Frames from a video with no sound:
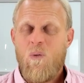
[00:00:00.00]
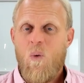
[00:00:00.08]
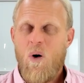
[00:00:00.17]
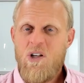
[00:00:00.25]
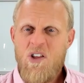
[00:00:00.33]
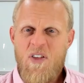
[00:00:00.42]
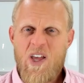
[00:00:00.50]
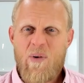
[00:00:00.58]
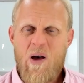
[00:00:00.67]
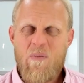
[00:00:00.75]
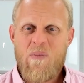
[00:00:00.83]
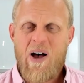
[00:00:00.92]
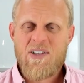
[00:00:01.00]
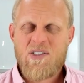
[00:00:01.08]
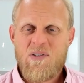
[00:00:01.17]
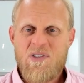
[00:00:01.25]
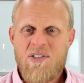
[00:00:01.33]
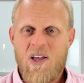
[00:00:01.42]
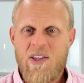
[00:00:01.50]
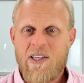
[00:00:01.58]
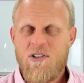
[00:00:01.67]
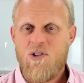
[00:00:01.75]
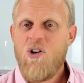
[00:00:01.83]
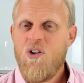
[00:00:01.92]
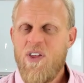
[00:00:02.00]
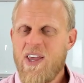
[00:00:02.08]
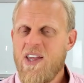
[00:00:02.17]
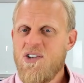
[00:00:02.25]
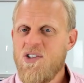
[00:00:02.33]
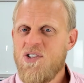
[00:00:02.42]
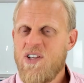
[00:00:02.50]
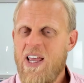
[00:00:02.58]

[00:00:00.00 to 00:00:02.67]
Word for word: What do you think about Musk selling? Do you think it just,